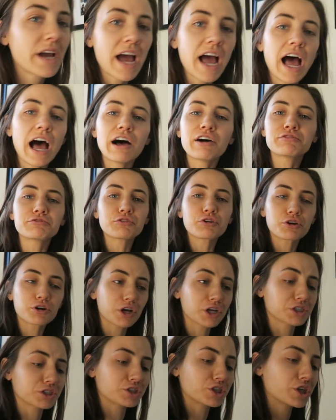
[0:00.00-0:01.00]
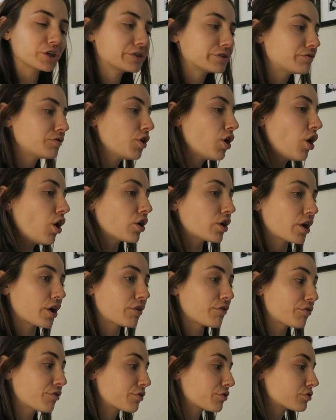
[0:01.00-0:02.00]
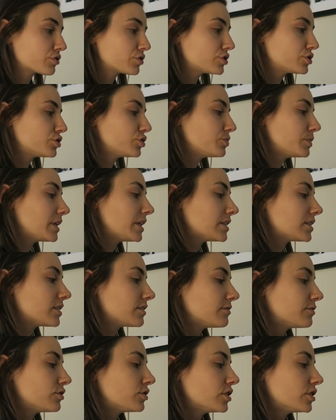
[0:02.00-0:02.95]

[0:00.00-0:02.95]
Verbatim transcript: we have for yesterday's vlog. I have 32 minutes of